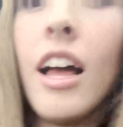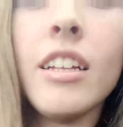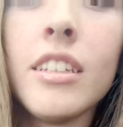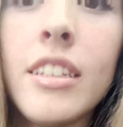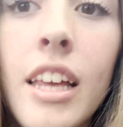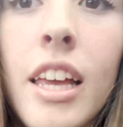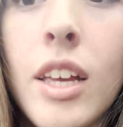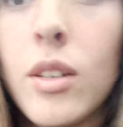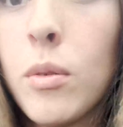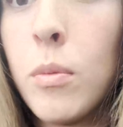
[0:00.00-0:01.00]
and
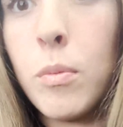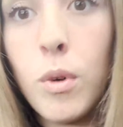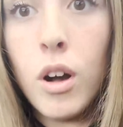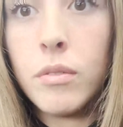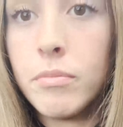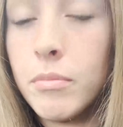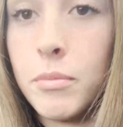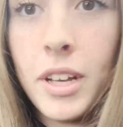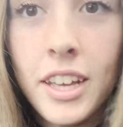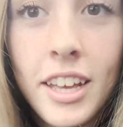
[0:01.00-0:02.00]
see what
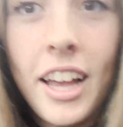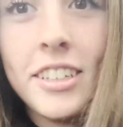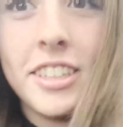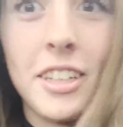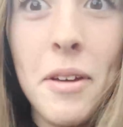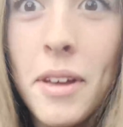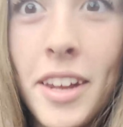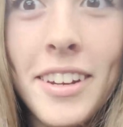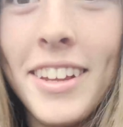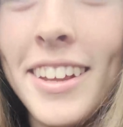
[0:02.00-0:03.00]
we're actually
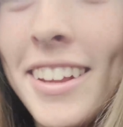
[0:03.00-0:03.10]
doing.